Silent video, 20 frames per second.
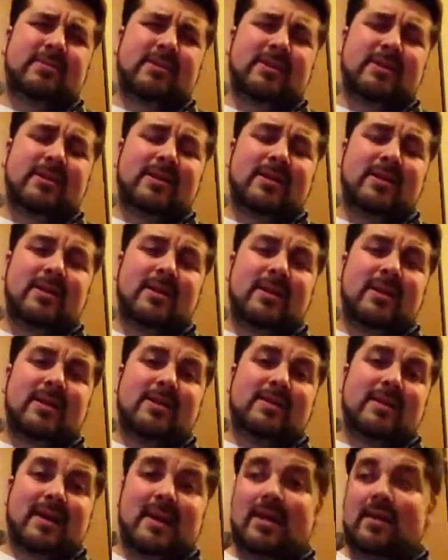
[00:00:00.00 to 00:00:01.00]
but the
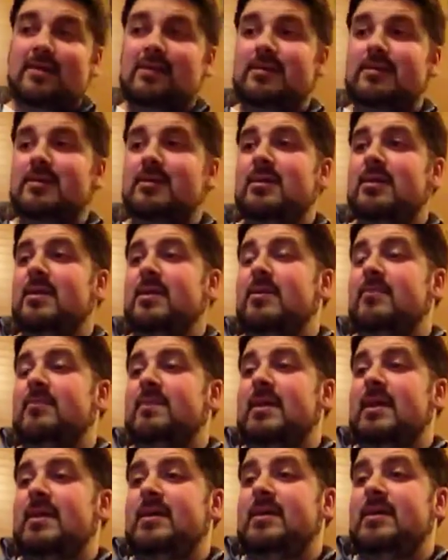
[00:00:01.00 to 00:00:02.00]
S
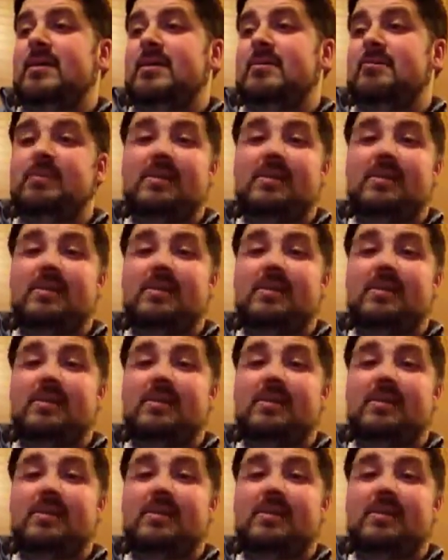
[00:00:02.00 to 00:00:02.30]
and the